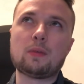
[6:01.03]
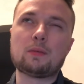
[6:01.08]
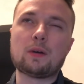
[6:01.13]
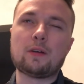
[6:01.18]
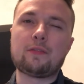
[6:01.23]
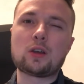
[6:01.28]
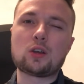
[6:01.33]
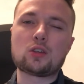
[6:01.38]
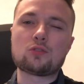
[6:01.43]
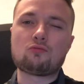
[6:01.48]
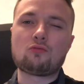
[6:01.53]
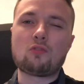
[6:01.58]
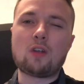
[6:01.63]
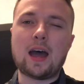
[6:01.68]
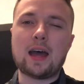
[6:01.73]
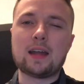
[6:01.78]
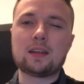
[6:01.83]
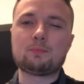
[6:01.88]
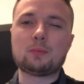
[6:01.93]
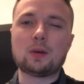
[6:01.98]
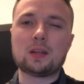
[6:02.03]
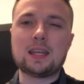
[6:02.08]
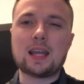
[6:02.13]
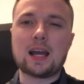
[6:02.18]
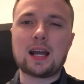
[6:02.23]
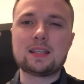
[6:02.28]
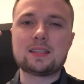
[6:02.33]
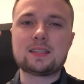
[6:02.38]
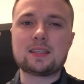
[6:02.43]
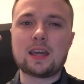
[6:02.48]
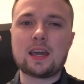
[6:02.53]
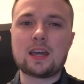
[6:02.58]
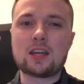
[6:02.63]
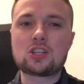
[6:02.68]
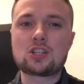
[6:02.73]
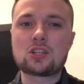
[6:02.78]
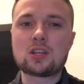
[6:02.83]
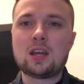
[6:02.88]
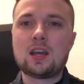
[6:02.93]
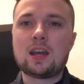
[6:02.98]
I think it was red, about
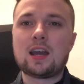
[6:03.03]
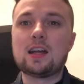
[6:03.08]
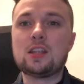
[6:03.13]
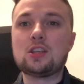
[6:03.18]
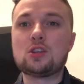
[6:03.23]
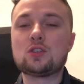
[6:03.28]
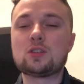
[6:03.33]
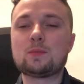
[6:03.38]
90-ish, and she